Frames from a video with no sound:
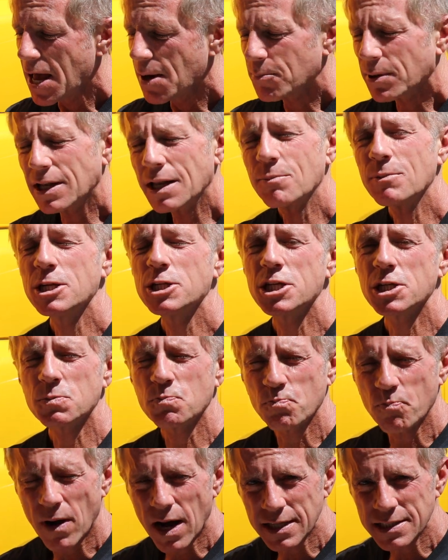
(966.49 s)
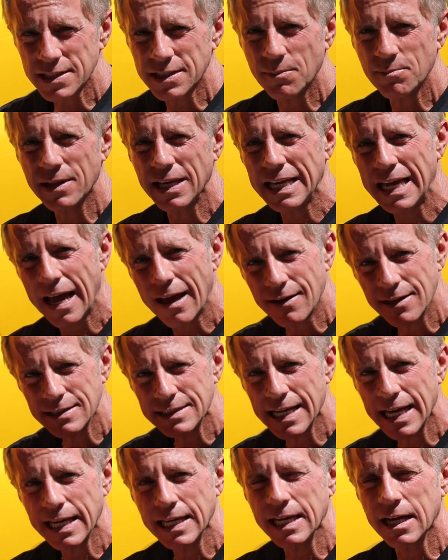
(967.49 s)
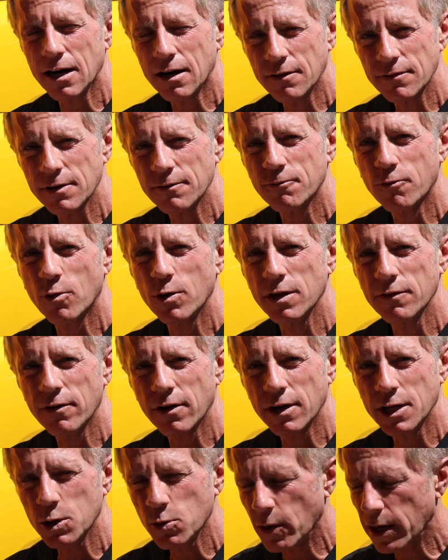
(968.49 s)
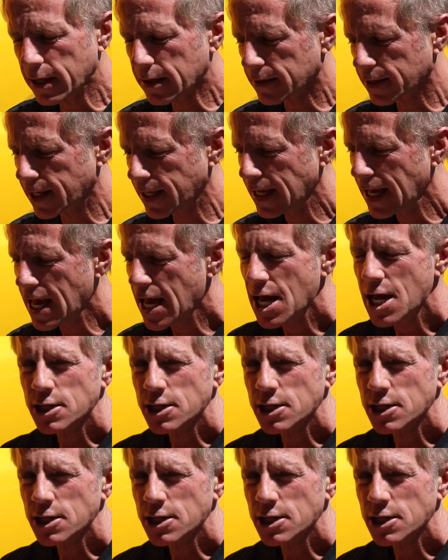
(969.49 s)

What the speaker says: but let me just bust something out and take care of it for you very quickly.